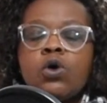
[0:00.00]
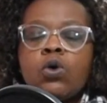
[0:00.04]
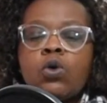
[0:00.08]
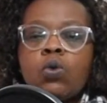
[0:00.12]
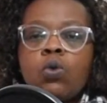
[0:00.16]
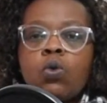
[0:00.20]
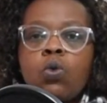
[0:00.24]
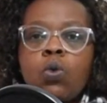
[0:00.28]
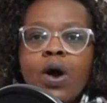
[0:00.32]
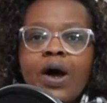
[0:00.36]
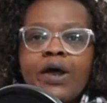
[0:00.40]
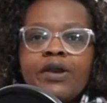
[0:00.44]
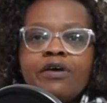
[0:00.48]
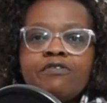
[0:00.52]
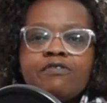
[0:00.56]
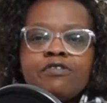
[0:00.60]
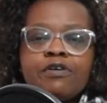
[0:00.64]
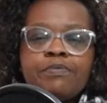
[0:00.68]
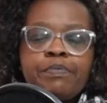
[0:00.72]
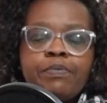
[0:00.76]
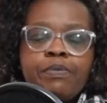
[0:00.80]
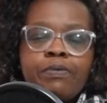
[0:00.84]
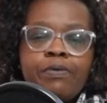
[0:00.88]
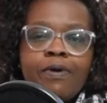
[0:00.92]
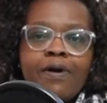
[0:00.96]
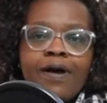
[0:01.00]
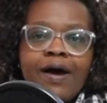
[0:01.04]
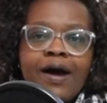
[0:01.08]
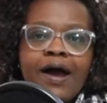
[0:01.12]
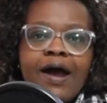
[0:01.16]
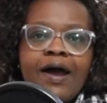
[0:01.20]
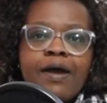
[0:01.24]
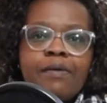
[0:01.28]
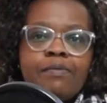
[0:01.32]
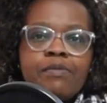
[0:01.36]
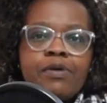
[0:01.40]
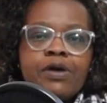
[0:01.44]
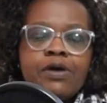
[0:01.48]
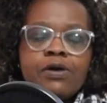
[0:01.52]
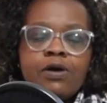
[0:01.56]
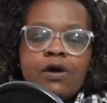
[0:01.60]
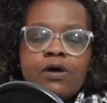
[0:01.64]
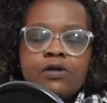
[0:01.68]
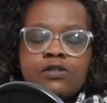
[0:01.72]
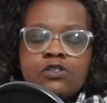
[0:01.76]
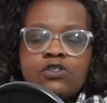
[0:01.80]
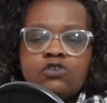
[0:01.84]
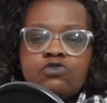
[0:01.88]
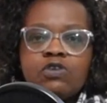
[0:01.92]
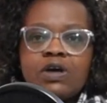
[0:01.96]
One of the primary
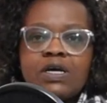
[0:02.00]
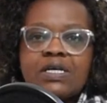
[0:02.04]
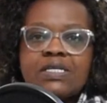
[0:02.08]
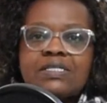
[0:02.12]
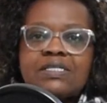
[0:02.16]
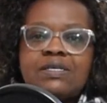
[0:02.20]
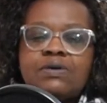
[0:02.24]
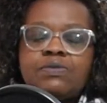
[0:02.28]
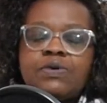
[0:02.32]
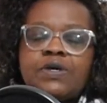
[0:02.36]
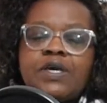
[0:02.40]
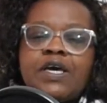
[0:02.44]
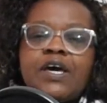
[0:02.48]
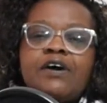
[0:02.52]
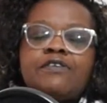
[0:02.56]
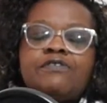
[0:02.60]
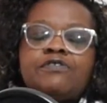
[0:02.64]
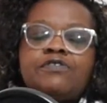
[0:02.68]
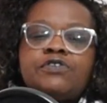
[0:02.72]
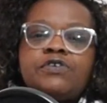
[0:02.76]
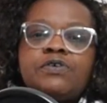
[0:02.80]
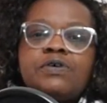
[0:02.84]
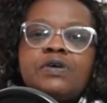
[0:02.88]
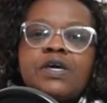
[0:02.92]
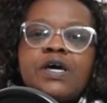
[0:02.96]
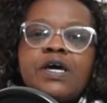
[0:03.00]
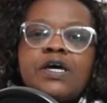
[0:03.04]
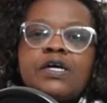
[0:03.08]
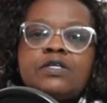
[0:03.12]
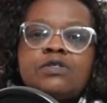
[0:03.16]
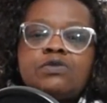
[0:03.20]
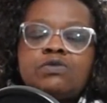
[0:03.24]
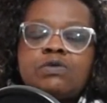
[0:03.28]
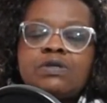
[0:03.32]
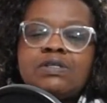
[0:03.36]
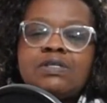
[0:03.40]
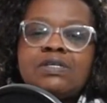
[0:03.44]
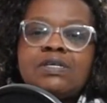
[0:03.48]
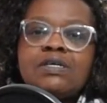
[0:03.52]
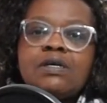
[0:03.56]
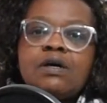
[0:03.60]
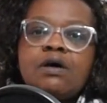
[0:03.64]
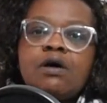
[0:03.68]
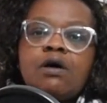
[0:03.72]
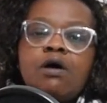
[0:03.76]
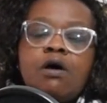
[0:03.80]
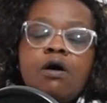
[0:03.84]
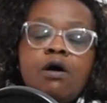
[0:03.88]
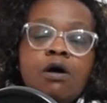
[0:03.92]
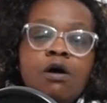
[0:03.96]
constructs that we have to engage with
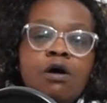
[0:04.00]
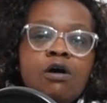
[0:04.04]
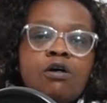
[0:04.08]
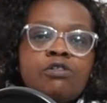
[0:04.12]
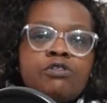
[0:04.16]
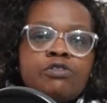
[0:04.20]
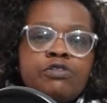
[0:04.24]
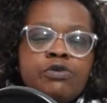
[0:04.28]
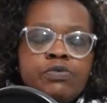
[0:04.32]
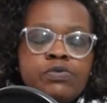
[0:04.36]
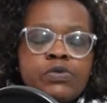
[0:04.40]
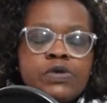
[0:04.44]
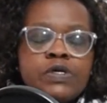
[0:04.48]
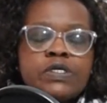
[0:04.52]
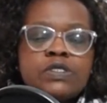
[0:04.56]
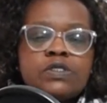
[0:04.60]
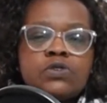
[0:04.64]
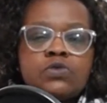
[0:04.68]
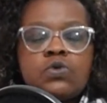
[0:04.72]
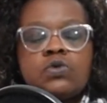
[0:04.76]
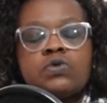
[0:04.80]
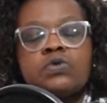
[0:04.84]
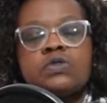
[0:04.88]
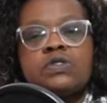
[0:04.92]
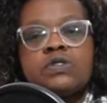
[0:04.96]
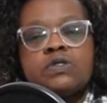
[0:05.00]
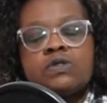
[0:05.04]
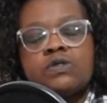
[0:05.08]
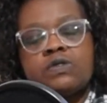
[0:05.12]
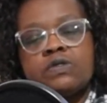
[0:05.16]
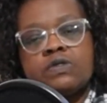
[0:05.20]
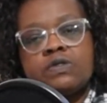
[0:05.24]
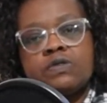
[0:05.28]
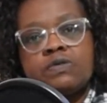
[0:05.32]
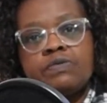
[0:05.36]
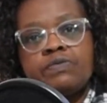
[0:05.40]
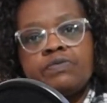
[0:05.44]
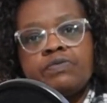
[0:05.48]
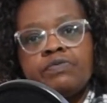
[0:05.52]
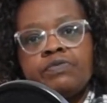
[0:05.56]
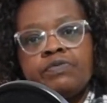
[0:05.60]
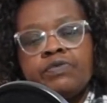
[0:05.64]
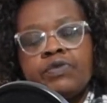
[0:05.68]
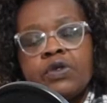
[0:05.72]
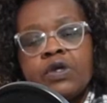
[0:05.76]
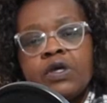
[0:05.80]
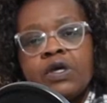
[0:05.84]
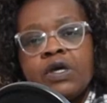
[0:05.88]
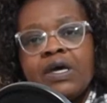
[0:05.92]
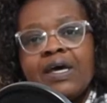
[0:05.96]
are the resources.
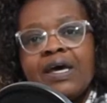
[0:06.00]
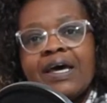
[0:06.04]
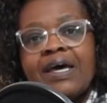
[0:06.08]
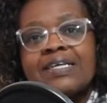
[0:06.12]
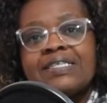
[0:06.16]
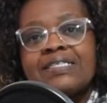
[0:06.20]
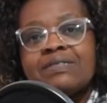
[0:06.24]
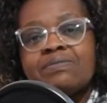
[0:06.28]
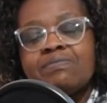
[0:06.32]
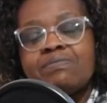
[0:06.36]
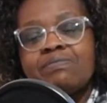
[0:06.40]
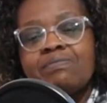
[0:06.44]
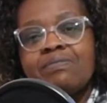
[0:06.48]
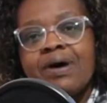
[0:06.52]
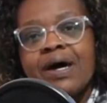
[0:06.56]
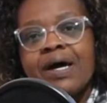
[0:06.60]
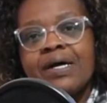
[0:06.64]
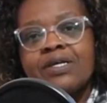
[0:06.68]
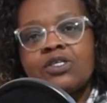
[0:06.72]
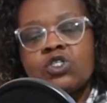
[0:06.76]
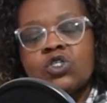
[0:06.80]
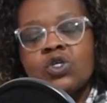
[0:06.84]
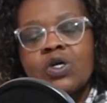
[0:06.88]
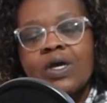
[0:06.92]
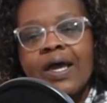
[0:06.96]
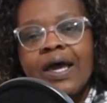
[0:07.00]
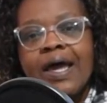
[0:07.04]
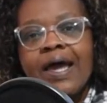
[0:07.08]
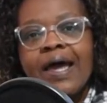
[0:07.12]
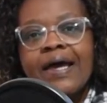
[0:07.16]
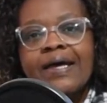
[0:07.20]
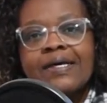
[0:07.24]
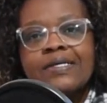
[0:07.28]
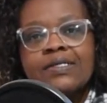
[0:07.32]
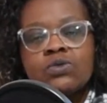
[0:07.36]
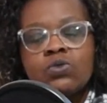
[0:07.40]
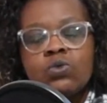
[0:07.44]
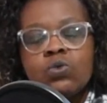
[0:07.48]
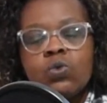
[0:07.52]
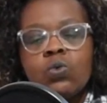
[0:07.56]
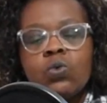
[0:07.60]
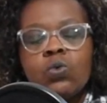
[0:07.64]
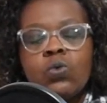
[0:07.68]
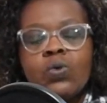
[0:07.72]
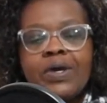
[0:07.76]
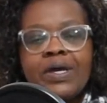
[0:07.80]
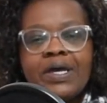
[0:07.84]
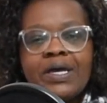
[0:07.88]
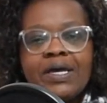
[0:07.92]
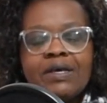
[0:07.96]
As much as
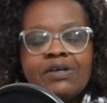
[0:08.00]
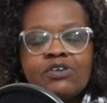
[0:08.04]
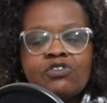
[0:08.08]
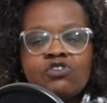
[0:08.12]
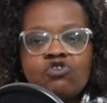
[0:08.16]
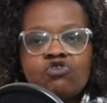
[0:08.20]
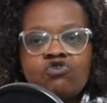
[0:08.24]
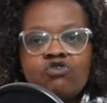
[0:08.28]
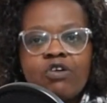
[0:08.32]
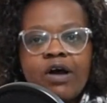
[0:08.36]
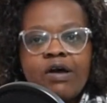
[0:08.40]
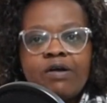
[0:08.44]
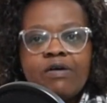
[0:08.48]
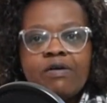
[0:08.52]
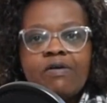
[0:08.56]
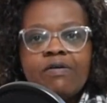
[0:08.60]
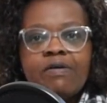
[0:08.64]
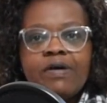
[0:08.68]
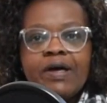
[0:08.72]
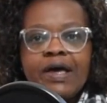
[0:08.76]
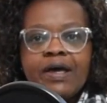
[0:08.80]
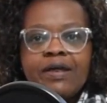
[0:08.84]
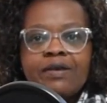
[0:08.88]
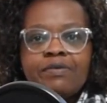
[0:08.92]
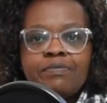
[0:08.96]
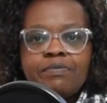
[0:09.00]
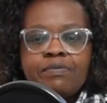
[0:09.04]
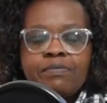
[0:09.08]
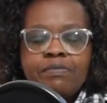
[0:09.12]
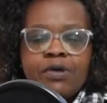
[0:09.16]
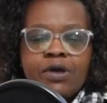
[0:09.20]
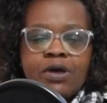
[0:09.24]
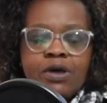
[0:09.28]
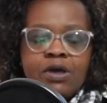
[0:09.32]
we struggle and,